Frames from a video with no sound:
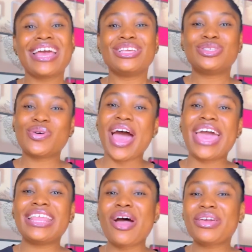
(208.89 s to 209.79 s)
So
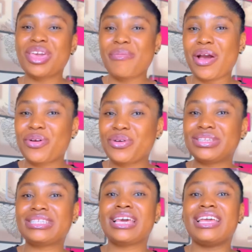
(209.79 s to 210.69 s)
I now came
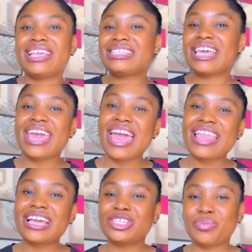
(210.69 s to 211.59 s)
across this A L
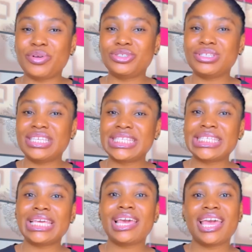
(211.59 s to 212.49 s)
X
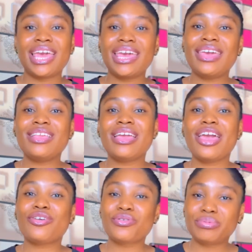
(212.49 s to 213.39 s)
opportunity in
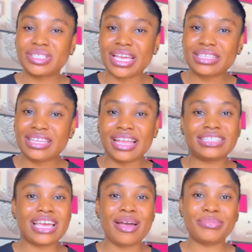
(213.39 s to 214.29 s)
a group chat
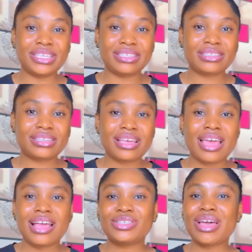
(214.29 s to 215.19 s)
that I'm in.
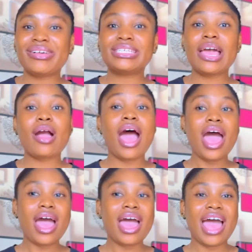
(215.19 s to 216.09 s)
So I was like,
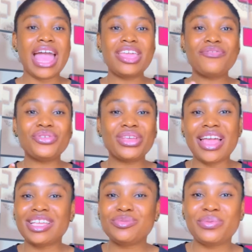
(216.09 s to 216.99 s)
ah, I didn't even know
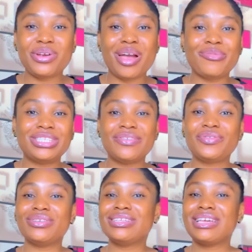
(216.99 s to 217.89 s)
that this program is
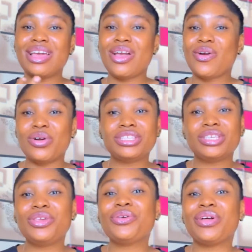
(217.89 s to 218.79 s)
even
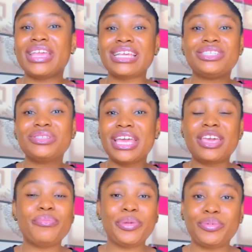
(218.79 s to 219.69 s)
continued. They are still
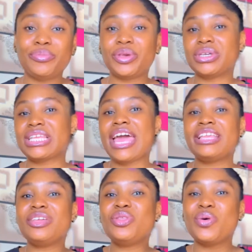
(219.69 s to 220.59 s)
taking people, because I
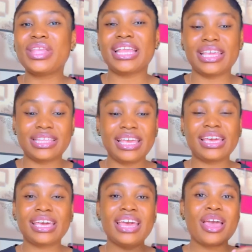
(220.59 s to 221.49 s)
didn't know that they
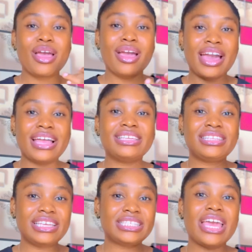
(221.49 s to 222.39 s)
take
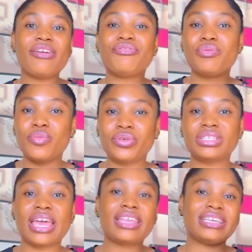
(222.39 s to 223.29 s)
candidates every
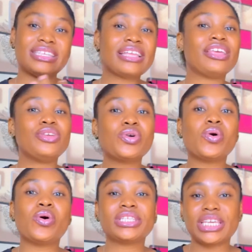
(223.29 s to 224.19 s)
month, like they start a new
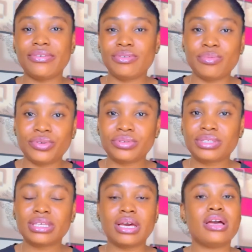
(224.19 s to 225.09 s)
cohort every
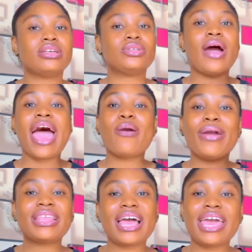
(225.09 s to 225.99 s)
month. So I
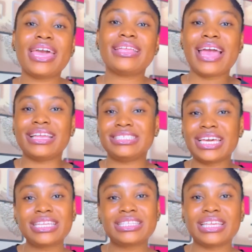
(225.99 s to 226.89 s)
went ahead, I
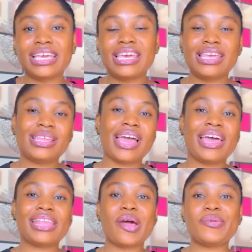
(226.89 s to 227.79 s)
checked it again,
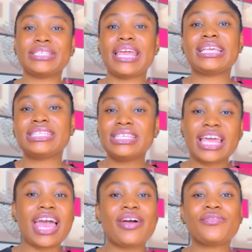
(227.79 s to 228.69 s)
and I was like, since
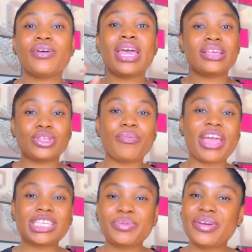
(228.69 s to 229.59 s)
I have some
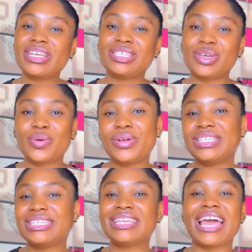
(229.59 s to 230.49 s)
experience in
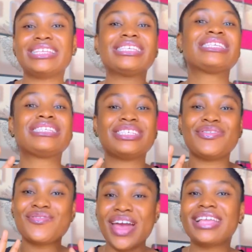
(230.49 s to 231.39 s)
coding, I think this is
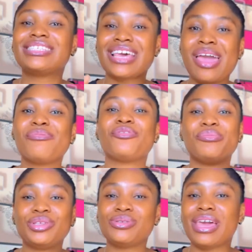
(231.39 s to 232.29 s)
the right time for
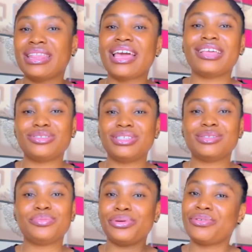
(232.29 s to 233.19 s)
me to enter into
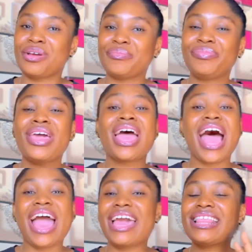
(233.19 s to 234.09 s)
this program.
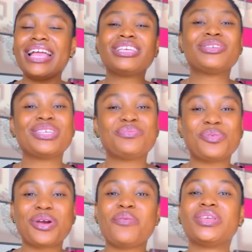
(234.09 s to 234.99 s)
I entered into this
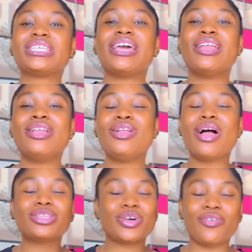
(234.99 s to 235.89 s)
program with a
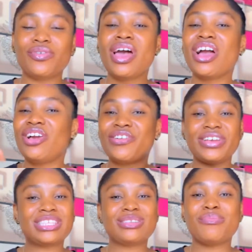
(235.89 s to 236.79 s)
lot of
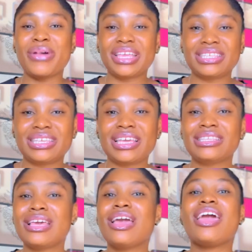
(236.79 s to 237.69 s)
grit
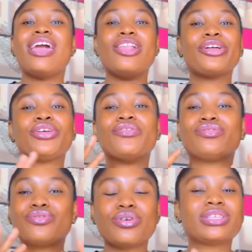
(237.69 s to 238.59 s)
mindset, a lot
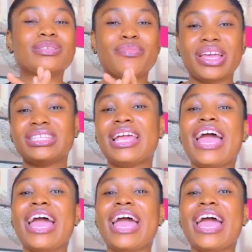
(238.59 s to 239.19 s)
of growth mindset.